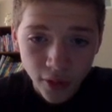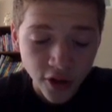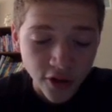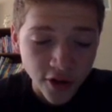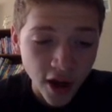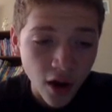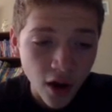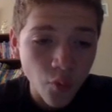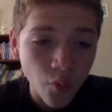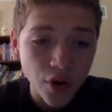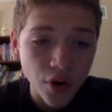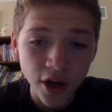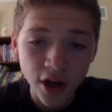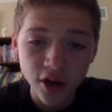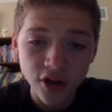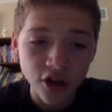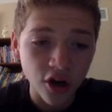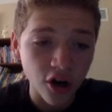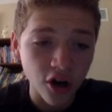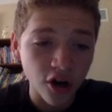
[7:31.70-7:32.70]
Now we're
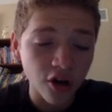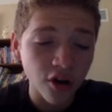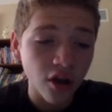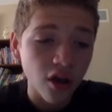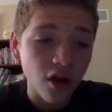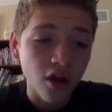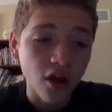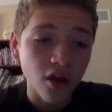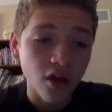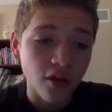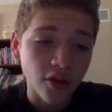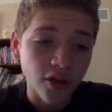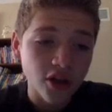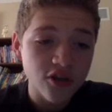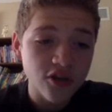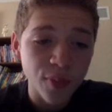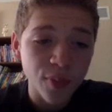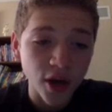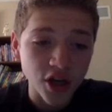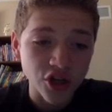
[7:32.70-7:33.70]
going to turn
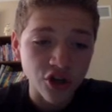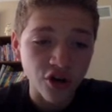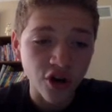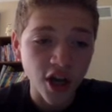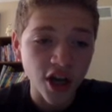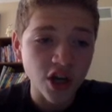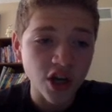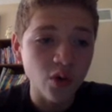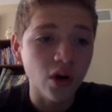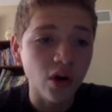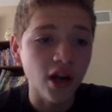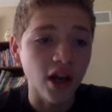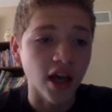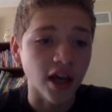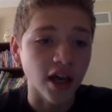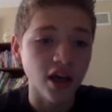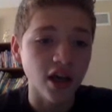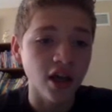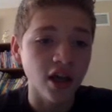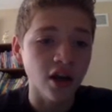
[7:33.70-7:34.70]
this picture into a link.